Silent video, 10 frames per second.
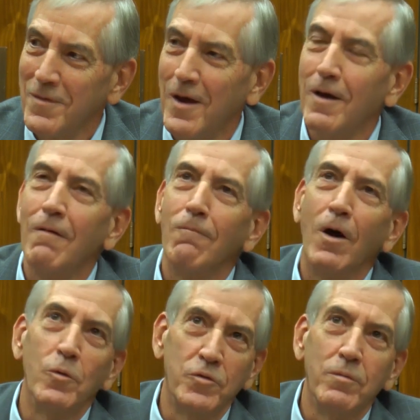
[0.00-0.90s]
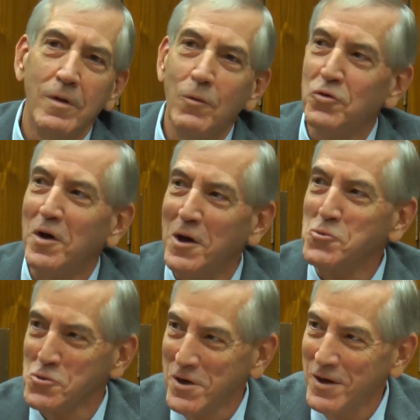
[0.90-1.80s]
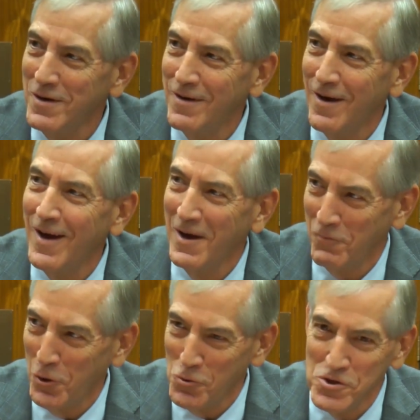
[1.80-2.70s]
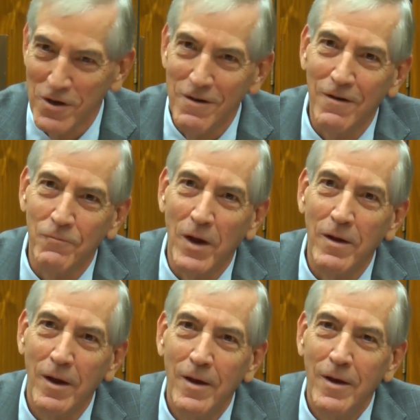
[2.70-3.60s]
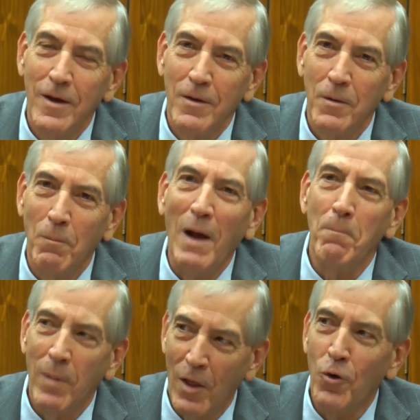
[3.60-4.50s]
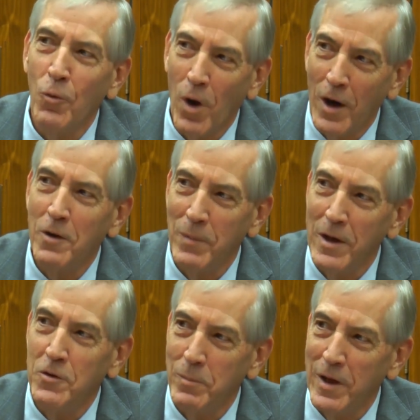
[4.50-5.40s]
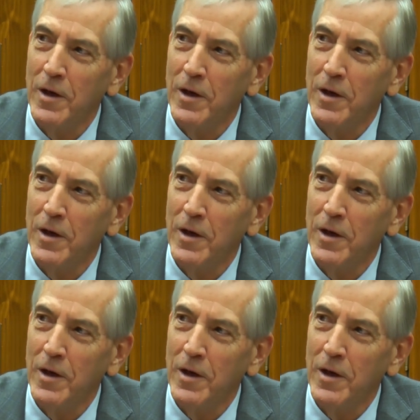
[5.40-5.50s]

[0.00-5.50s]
Yeah, well, it was an interesting evolution. My mother wanted me to be a